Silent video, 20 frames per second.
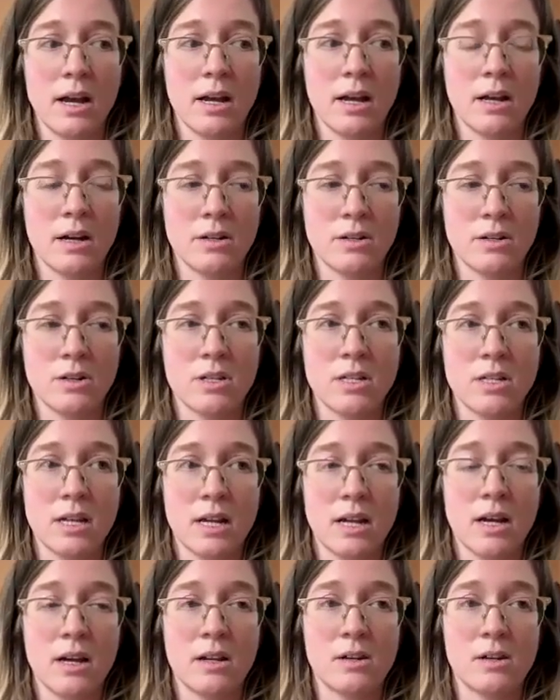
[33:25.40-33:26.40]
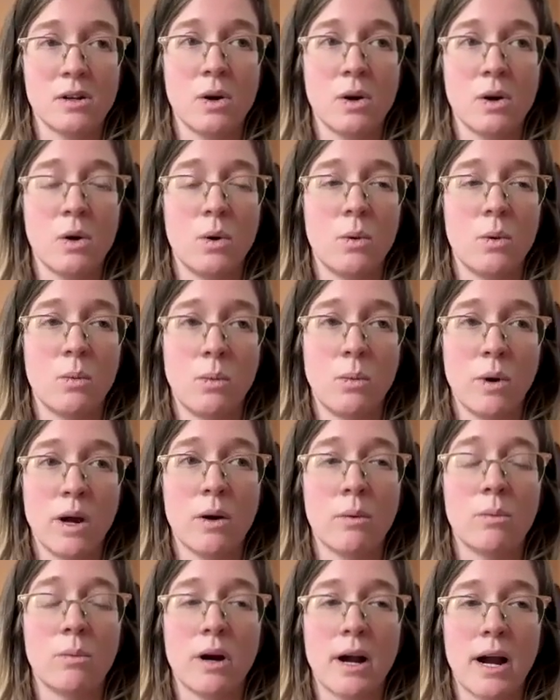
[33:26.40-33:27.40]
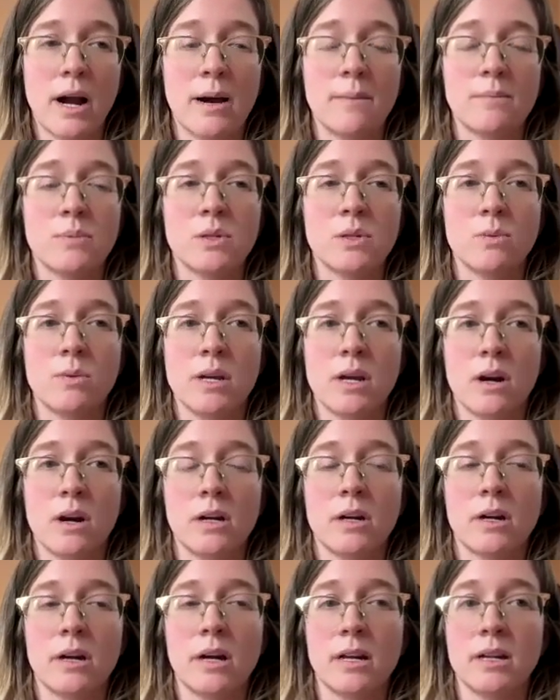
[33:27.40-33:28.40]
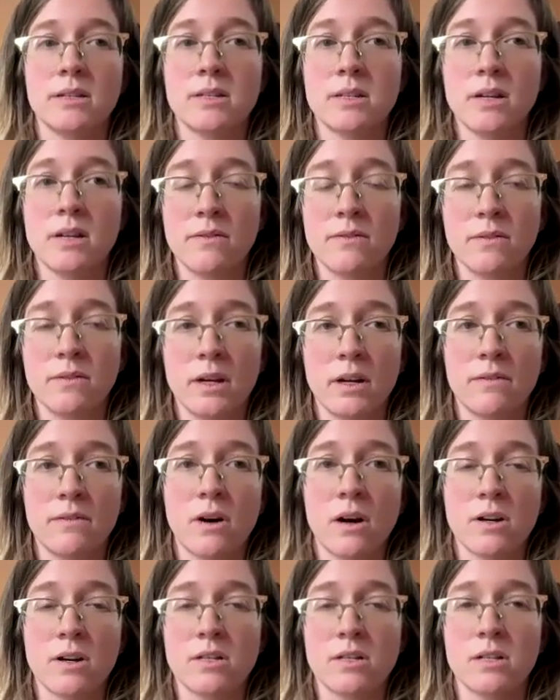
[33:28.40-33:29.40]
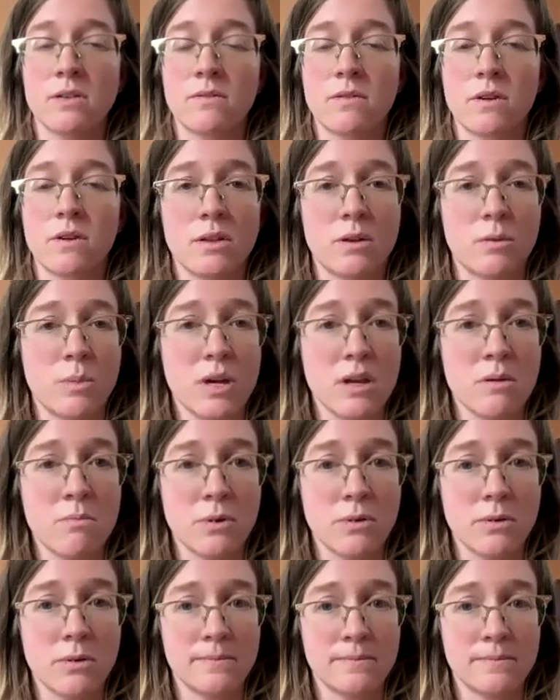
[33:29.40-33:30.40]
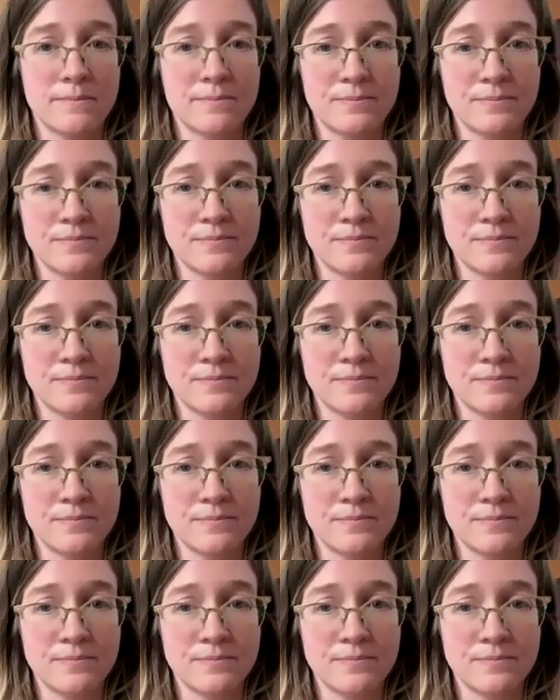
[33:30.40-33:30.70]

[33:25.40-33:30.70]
and understand where perhaps we are creating suffering for ourselves or other people.